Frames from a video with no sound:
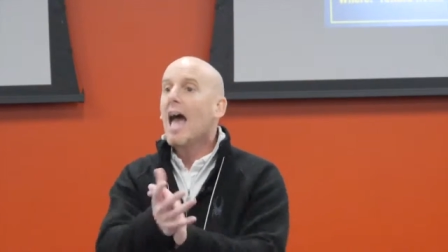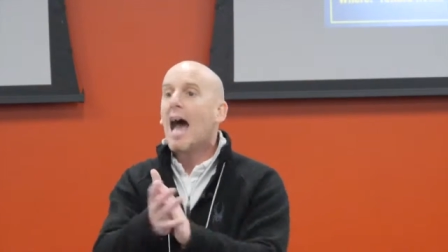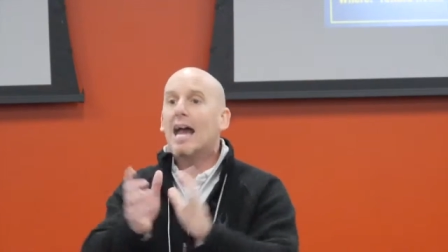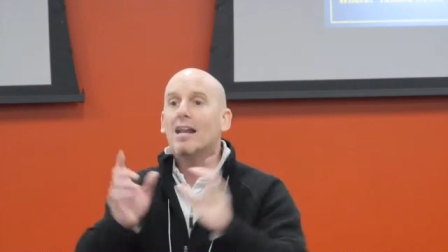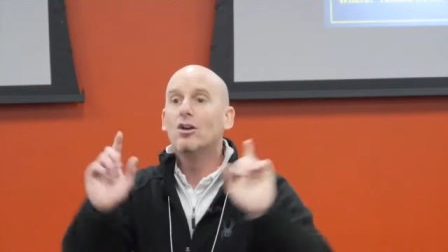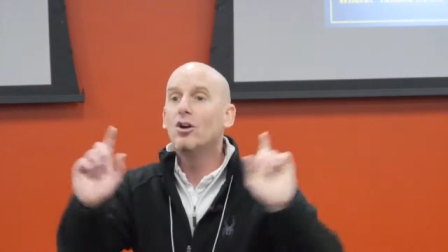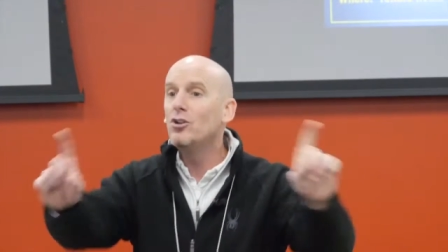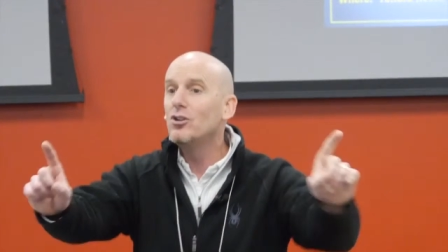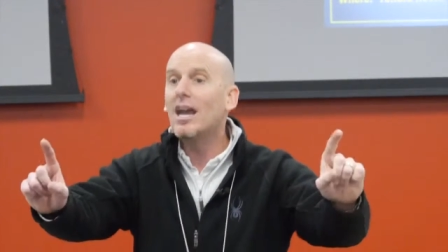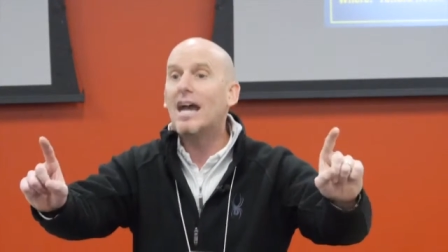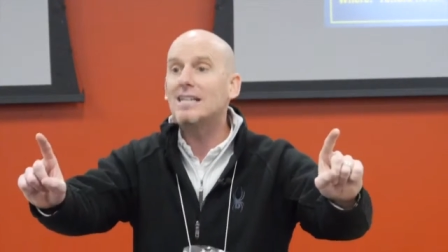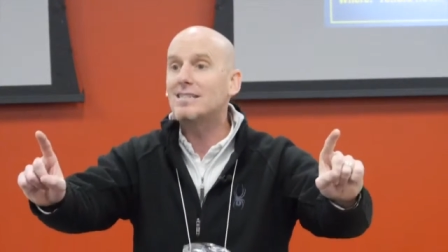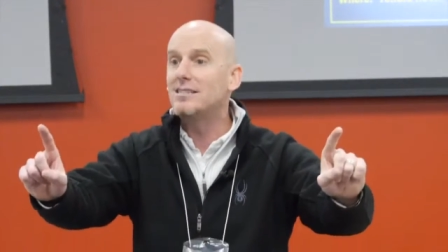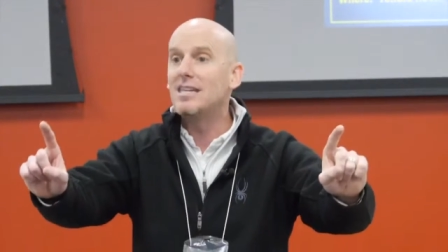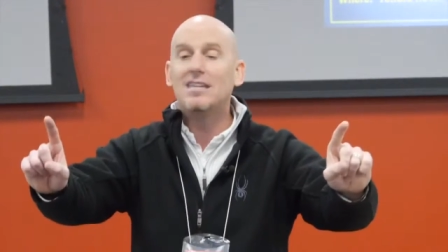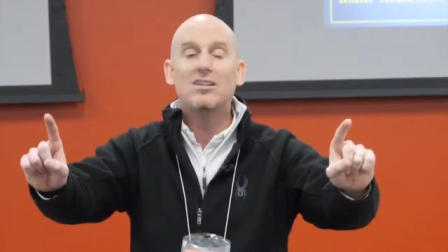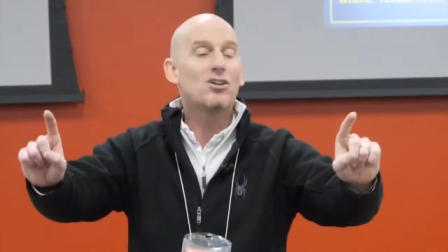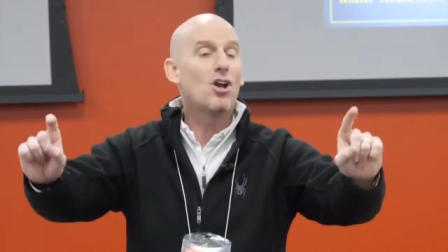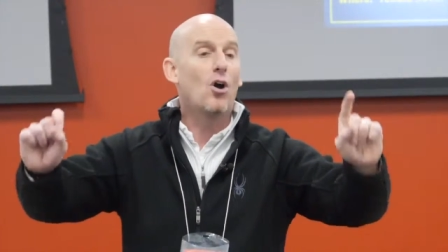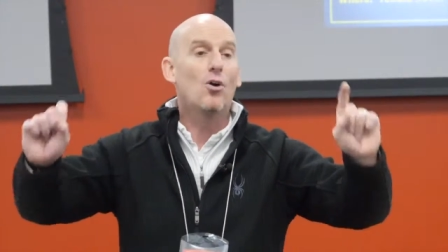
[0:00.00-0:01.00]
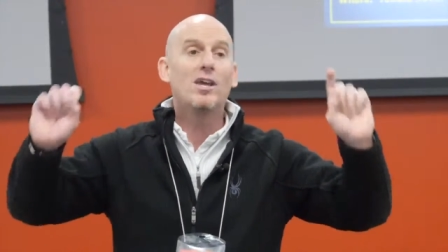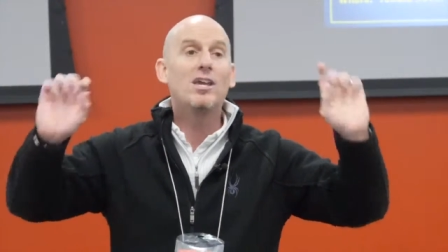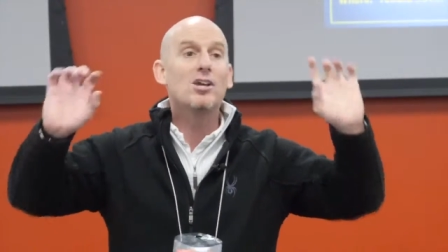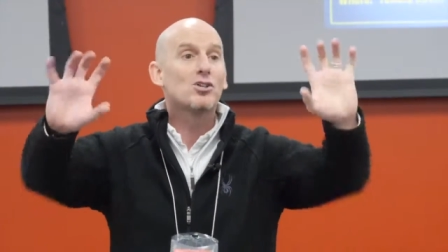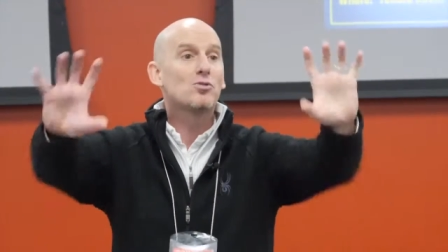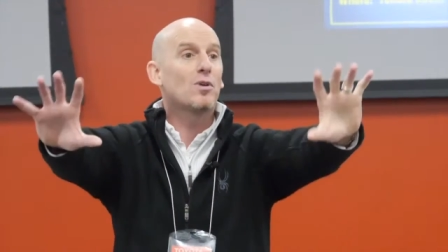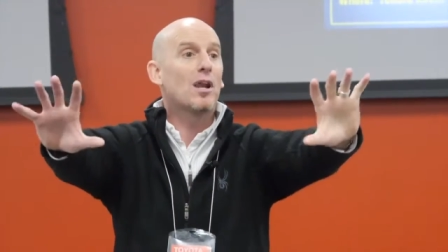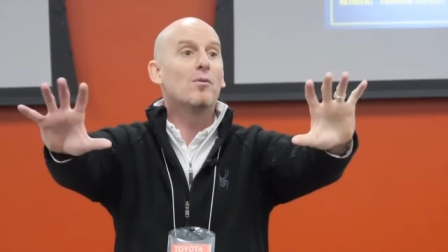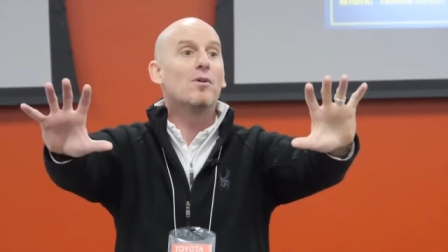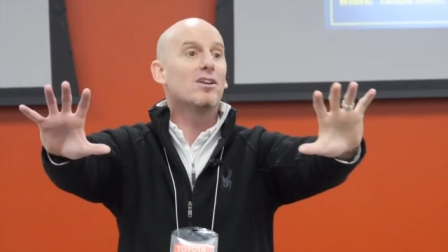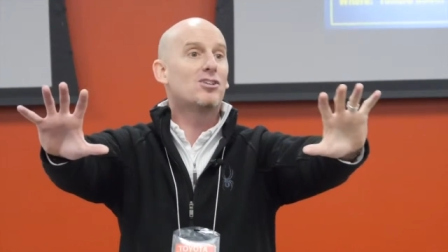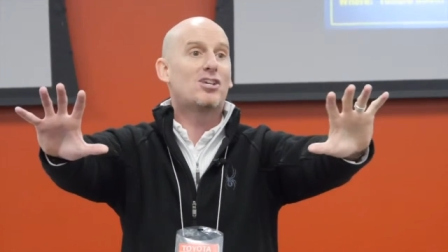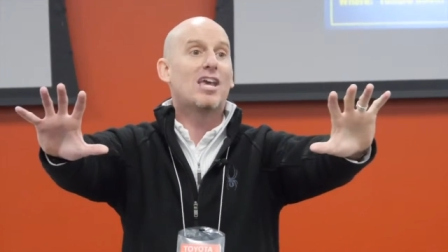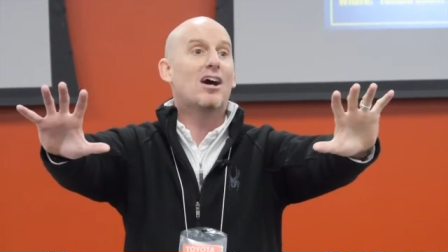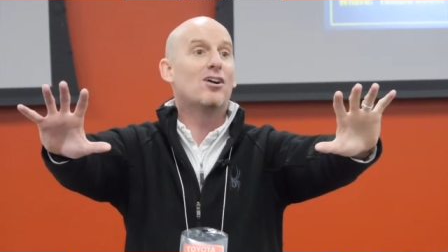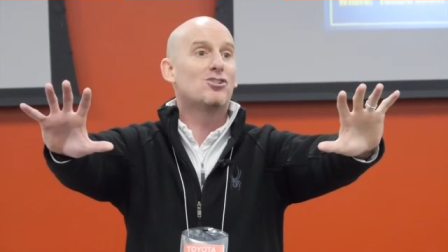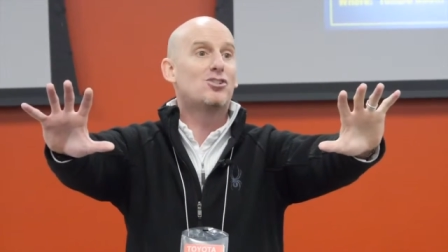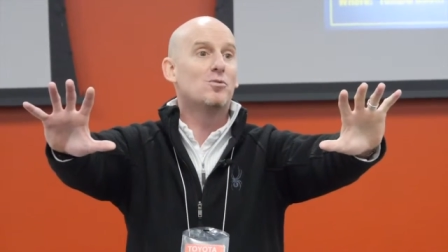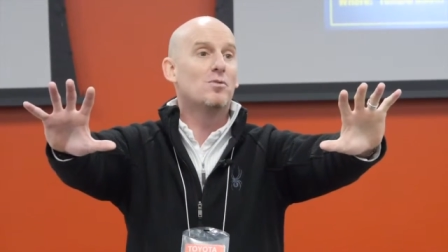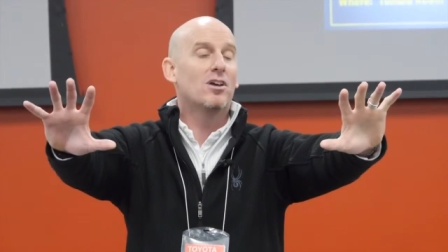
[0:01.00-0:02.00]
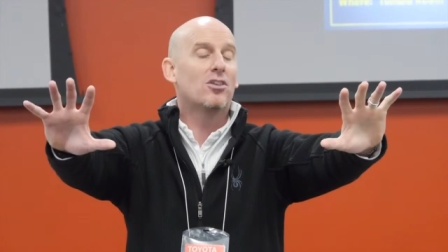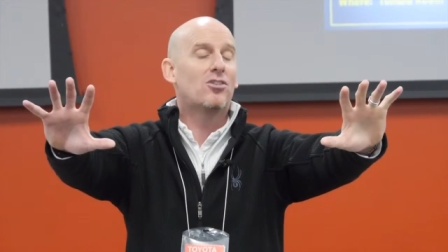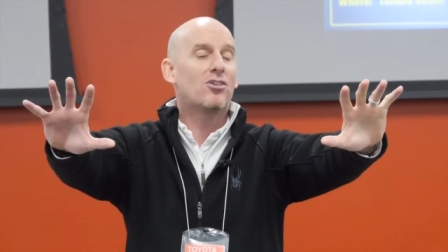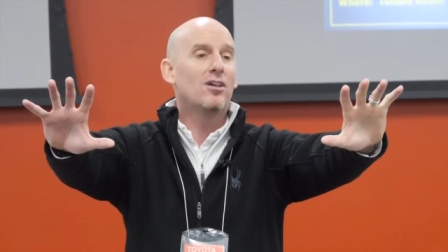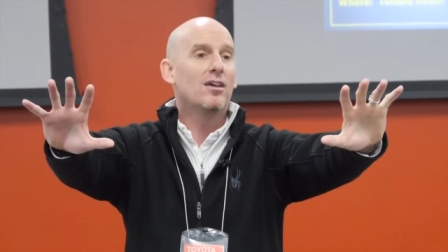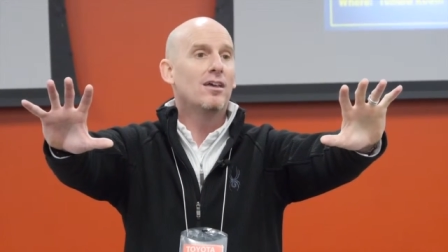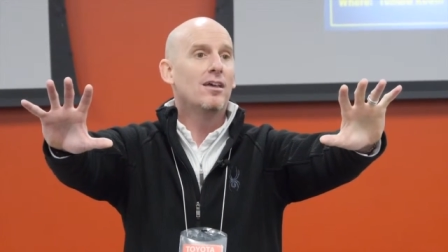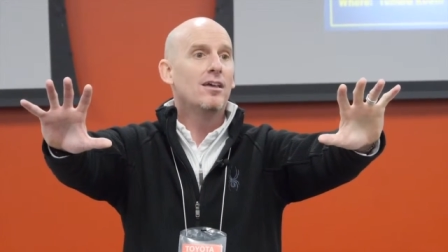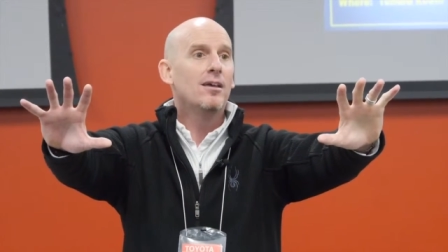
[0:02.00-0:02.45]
I know you guys need to go. Here's what I want to challenge you with.